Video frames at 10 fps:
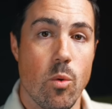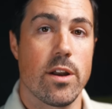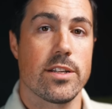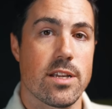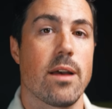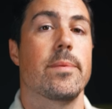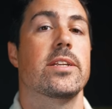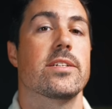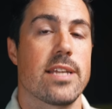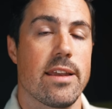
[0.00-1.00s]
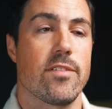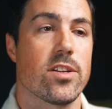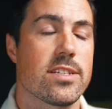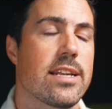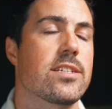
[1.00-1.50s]
one is coming to save
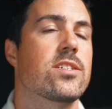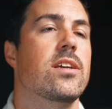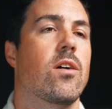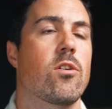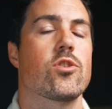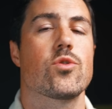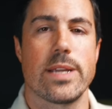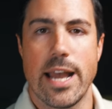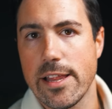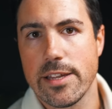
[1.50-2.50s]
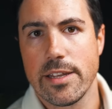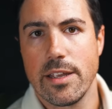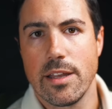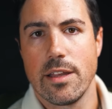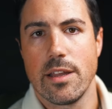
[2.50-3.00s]
us. That is the harsh reality.